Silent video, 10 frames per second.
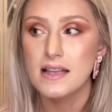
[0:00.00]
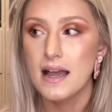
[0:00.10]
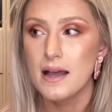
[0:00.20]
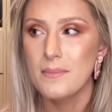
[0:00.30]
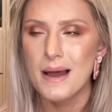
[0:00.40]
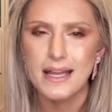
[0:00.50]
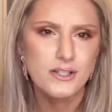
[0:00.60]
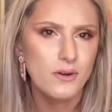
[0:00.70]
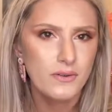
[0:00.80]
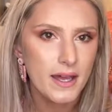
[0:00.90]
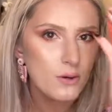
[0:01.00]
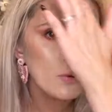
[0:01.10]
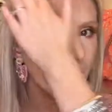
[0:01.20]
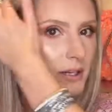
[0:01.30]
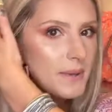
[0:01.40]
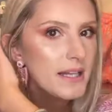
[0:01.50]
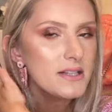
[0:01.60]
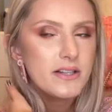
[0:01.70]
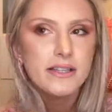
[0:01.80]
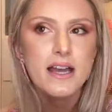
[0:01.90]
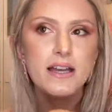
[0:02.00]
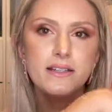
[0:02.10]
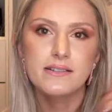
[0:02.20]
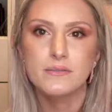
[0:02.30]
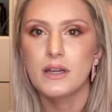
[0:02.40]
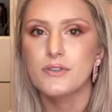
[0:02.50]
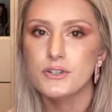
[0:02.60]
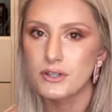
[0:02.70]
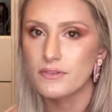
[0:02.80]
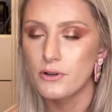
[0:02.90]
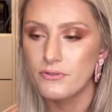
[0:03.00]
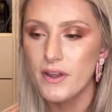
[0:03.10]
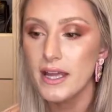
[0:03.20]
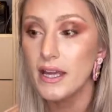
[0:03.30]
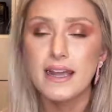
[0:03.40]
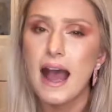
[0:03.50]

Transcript: I don't like ordering pants online because I'm never sure if they'll fit.